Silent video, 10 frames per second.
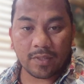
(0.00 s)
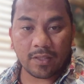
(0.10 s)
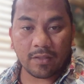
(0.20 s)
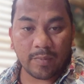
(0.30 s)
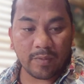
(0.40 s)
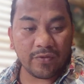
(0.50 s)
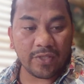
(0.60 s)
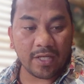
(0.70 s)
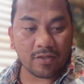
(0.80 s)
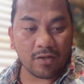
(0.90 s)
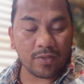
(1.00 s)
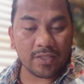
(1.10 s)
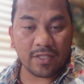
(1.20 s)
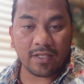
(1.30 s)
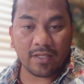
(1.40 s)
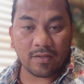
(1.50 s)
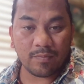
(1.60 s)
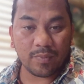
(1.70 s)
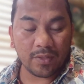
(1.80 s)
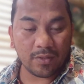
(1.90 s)
If you guys always need
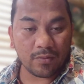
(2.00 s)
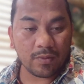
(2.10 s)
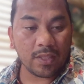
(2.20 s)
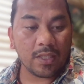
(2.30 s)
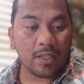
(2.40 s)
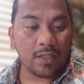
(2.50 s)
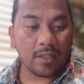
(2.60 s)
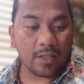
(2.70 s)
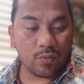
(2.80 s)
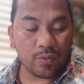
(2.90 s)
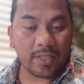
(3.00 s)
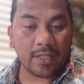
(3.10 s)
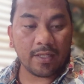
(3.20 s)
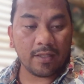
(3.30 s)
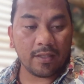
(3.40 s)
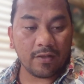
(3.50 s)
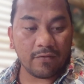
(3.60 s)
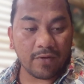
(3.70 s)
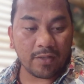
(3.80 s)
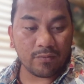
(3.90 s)
help, we can
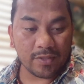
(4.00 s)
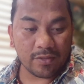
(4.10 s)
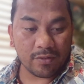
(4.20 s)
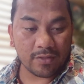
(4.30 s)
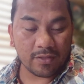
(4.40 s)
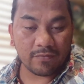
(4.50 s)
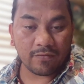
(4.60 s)
find resources